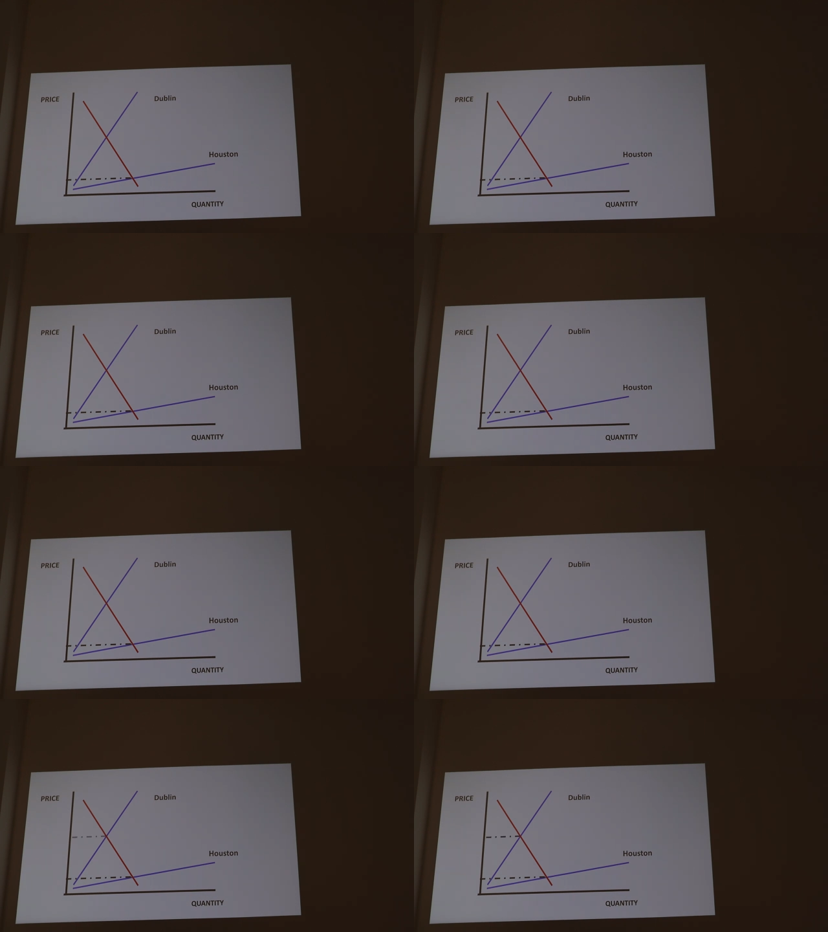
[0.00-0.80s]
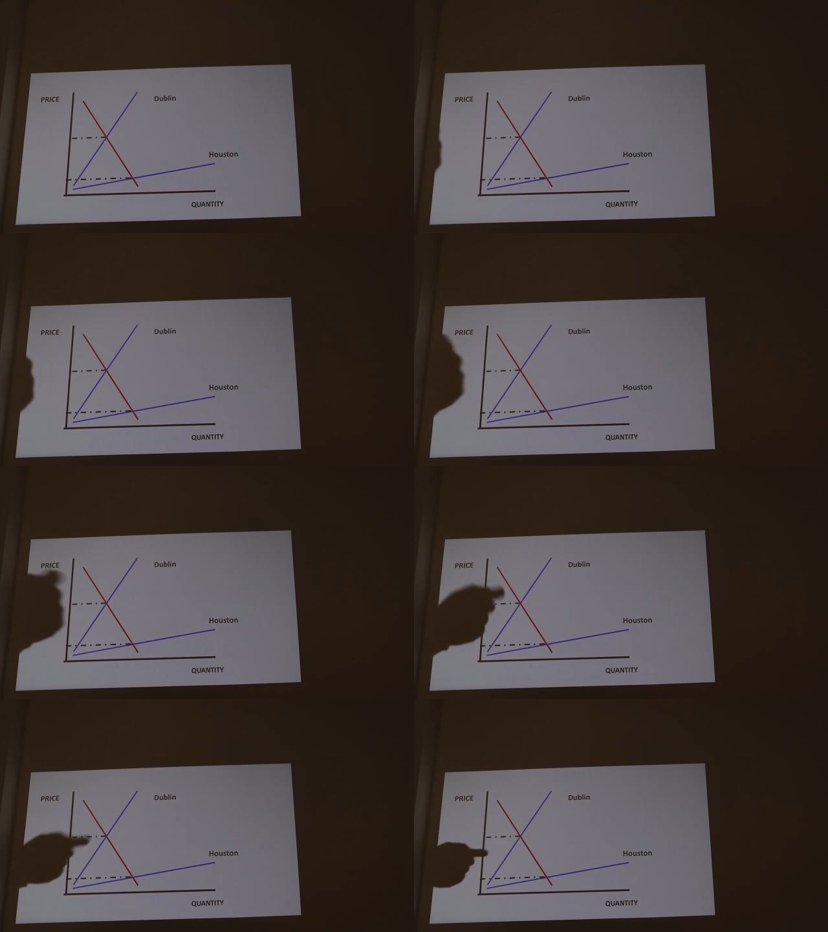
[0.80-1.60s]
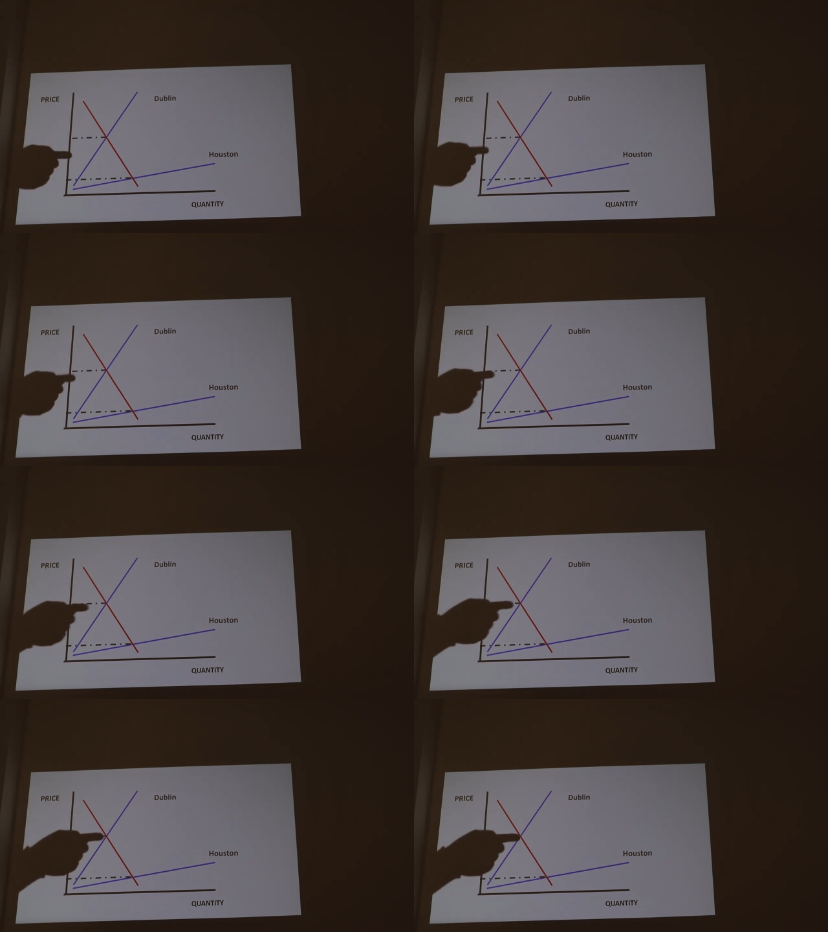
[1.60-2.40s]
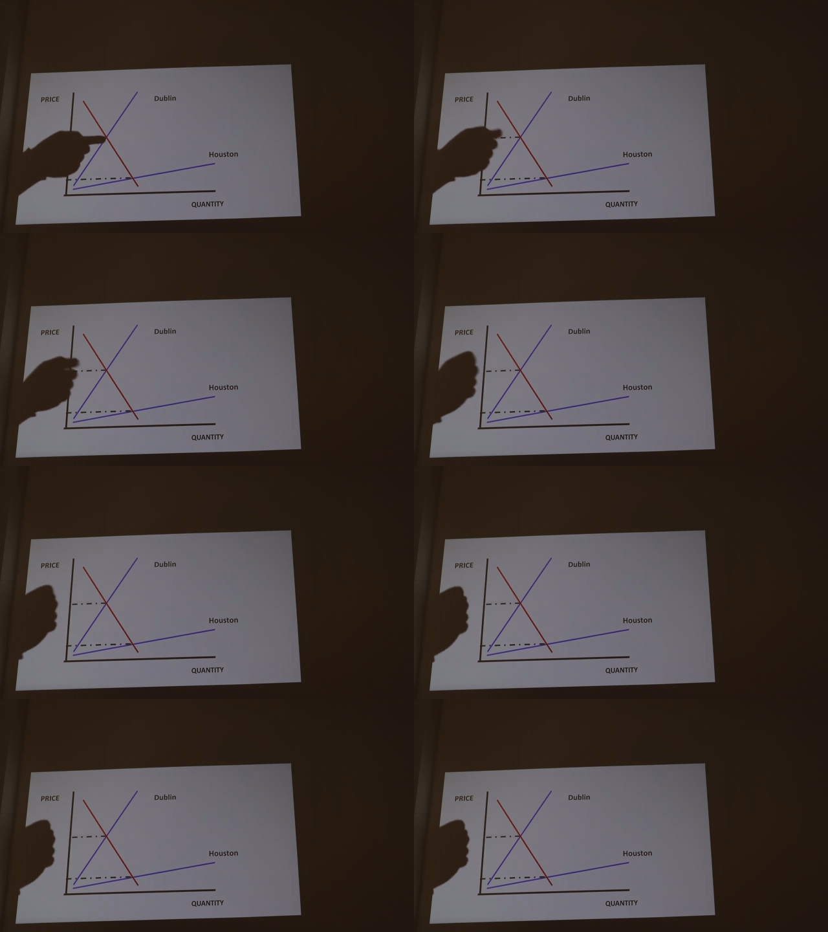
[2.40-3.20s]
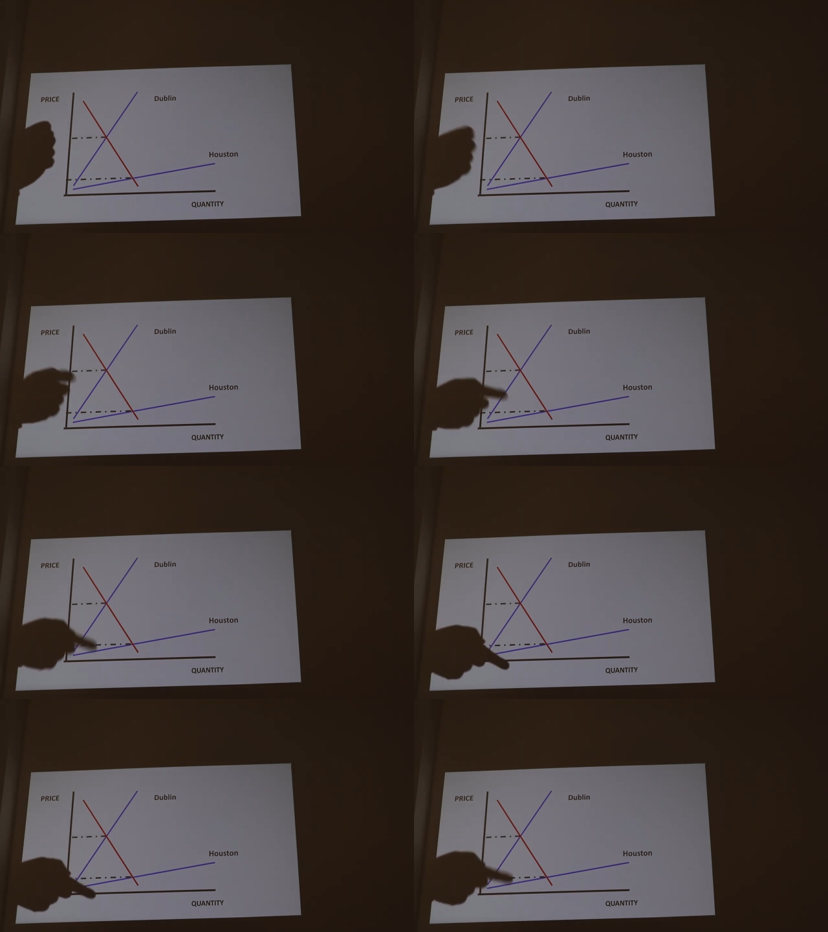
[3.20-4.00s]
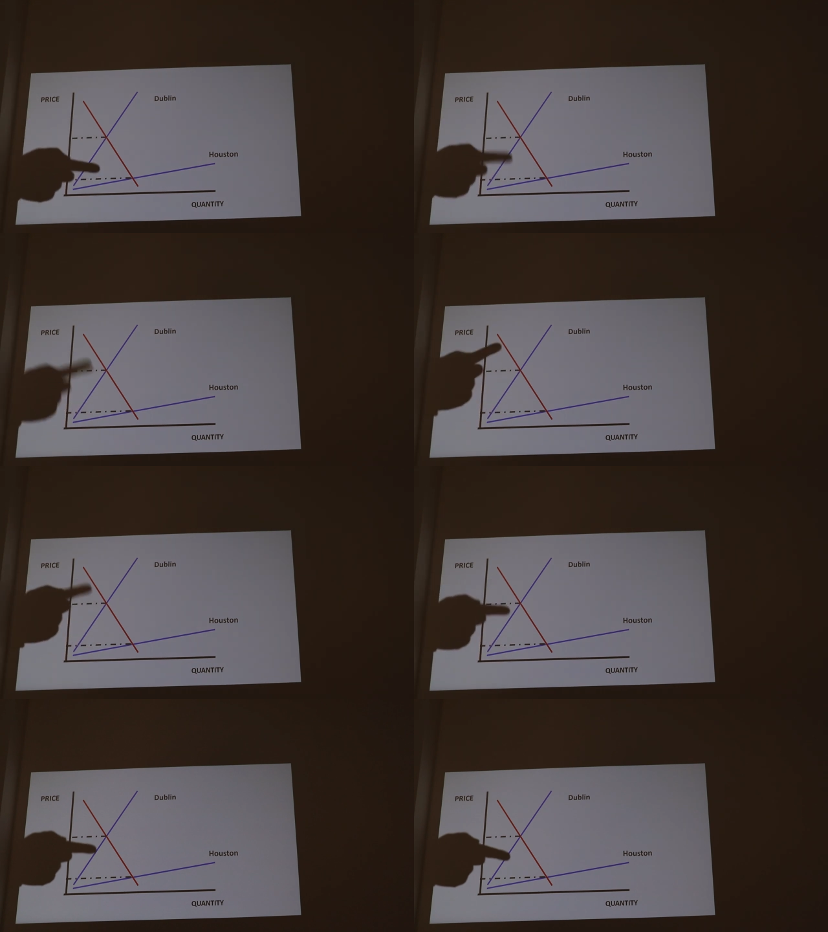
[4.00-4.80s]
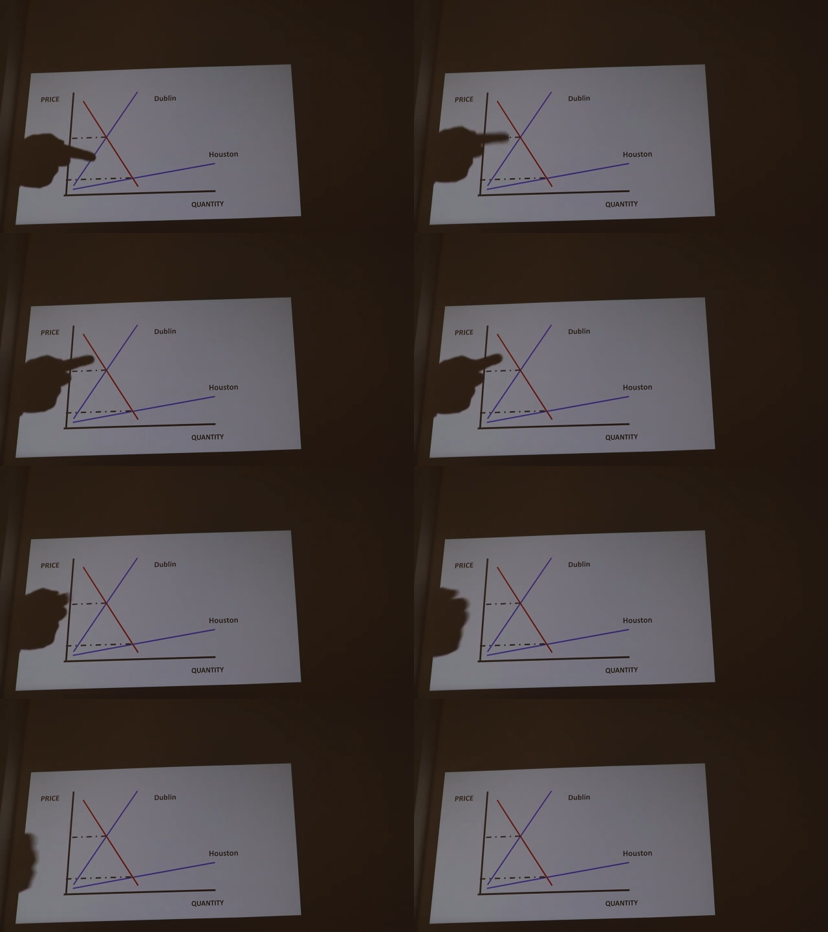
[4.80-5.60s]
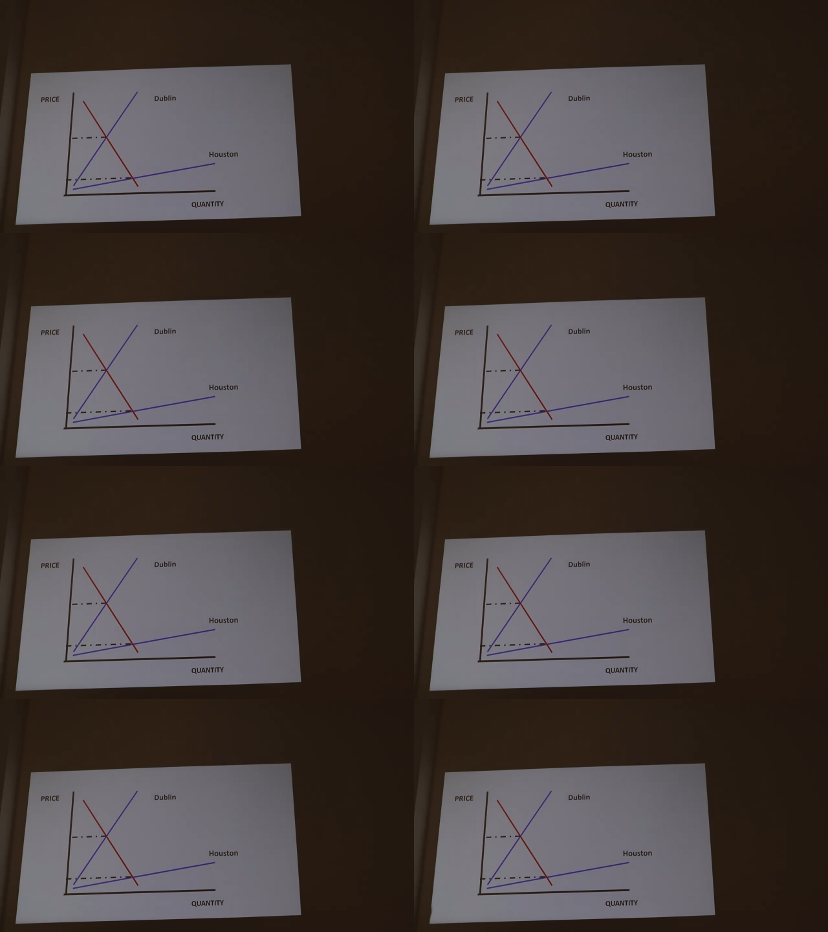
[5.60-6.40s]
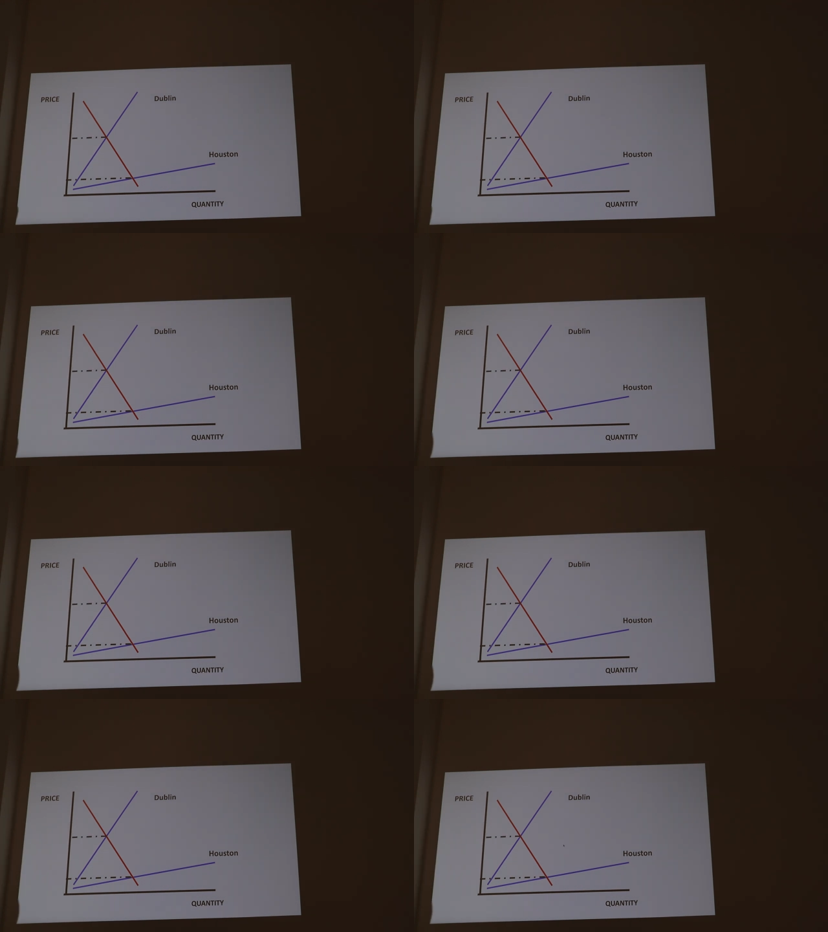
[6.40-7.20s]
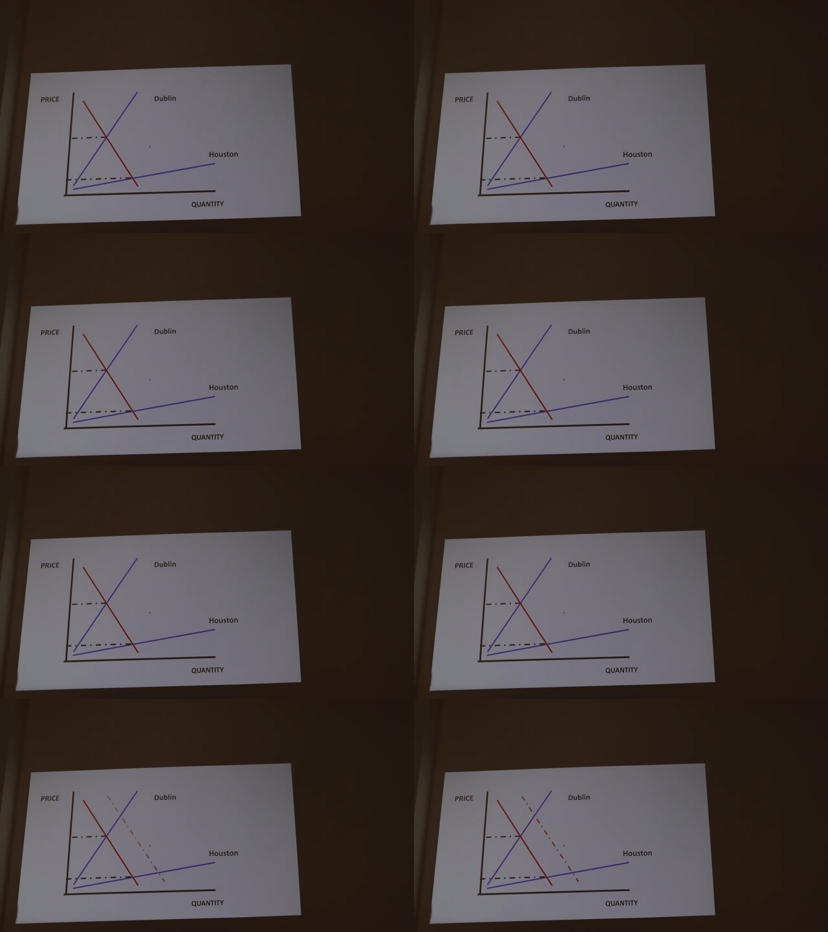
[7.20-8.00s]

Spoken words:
(no speaker visible)